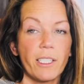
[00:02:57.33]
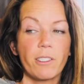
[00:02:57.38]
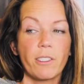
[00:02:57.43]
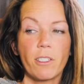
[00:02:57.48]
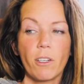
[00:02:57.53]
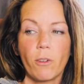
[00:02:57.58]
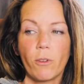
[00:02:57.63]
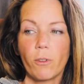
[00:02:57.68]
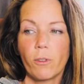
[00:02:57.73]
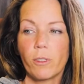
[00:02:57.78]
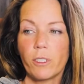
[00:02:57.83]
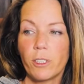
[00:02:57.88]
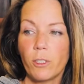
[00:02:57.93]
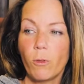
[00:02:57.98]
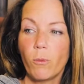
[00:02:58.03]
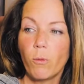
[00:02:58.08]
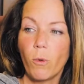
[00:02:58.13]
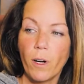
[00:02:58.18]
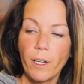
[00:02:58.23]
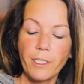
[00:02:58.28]
So you
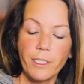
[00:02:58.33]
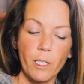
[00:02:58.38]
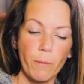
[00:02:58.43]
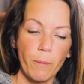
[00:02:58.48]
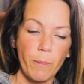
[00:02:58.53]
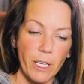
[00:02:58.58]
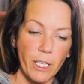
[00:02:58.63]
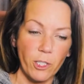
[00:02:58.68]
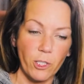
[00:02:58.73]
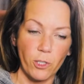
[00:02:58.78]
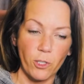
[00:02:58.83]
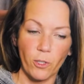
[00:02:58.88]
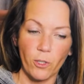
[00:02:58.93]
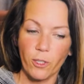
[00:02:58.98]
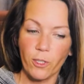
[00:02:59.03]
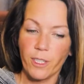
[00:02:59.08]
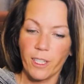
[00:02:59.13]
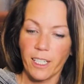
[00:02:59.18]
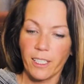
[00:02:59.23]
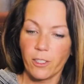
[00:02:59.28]
want to make
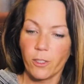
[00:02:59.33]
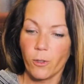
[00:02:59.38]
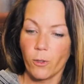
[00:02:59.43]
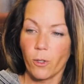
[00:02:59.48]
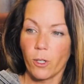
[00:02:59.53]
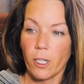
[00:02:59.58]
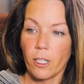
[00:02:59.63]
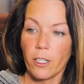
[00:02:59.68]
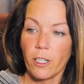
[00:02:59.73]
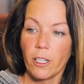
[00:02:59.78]
sure that you're